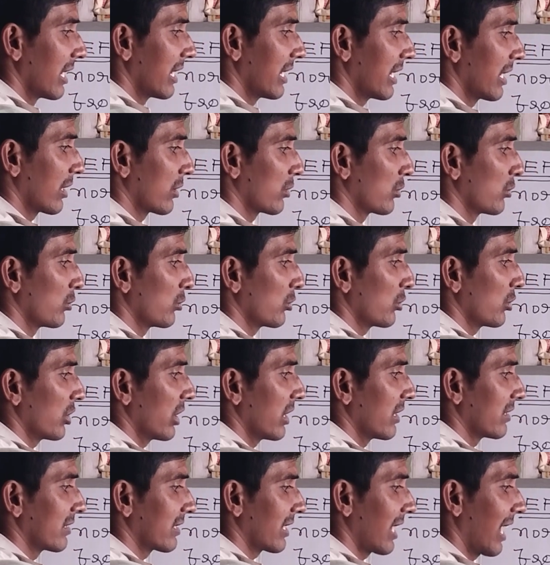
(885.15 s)
Here 2
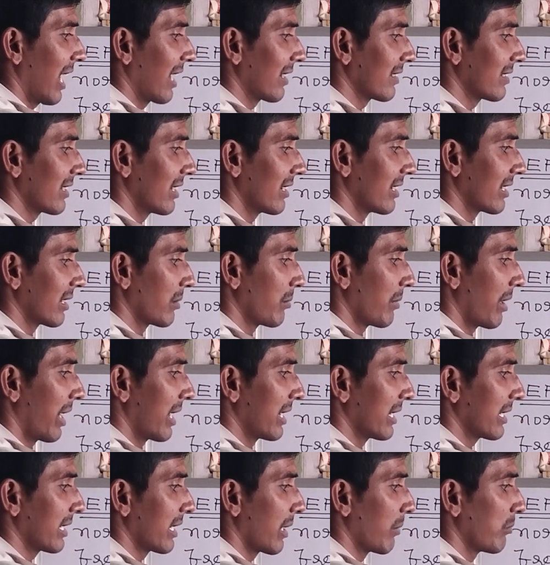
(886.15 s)
is cancelled,
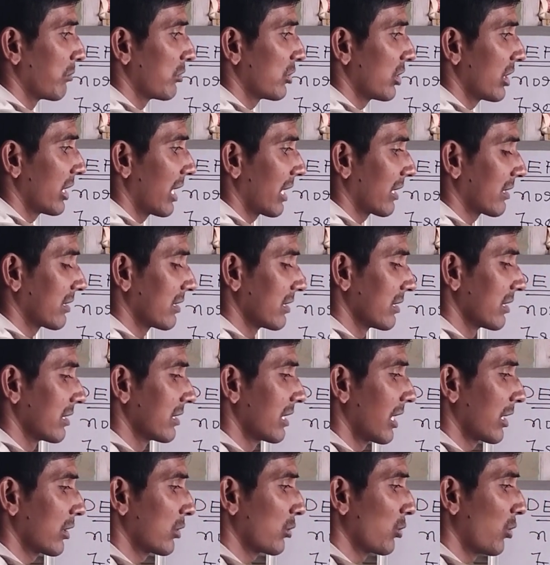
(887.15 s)
remaining mgx.
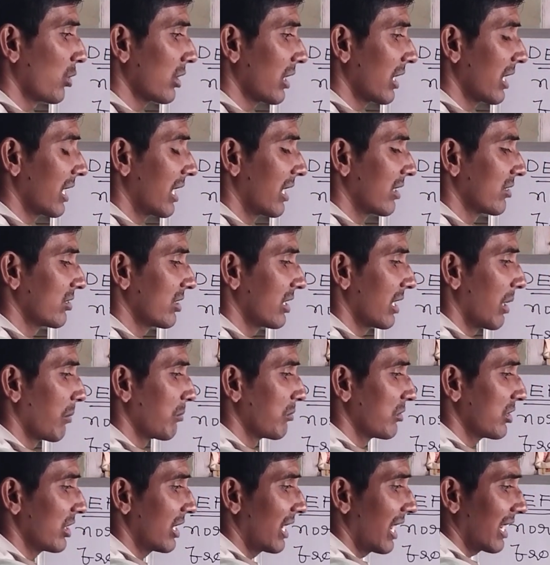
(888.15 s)
The total energy
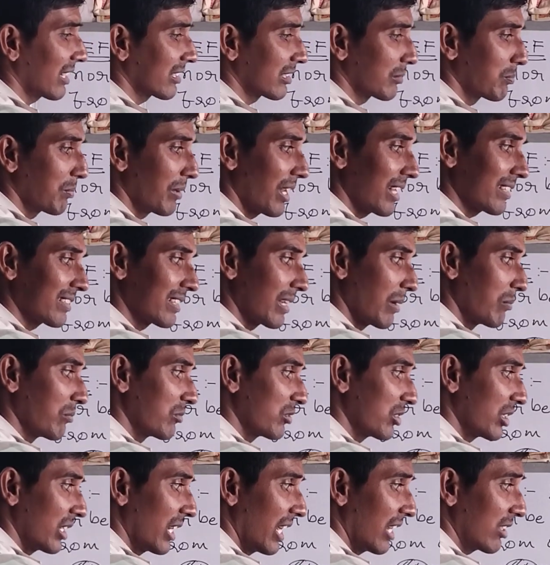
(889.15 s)
mgx plus
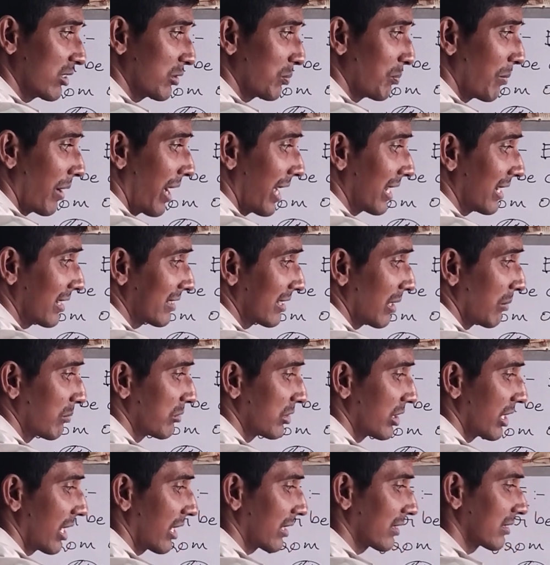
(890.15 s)
mgh minus
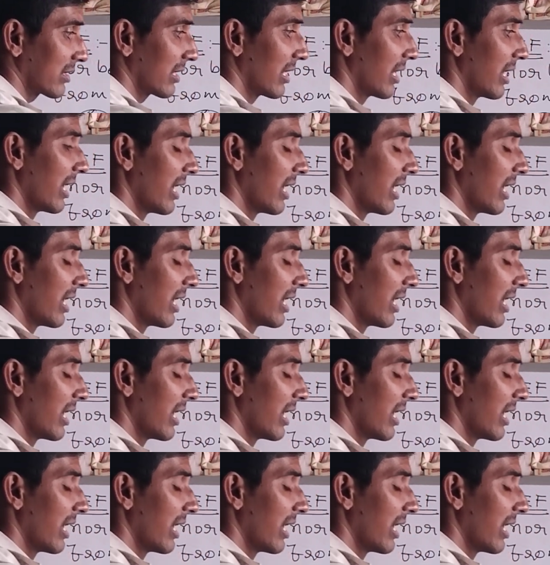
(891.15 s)
mgx.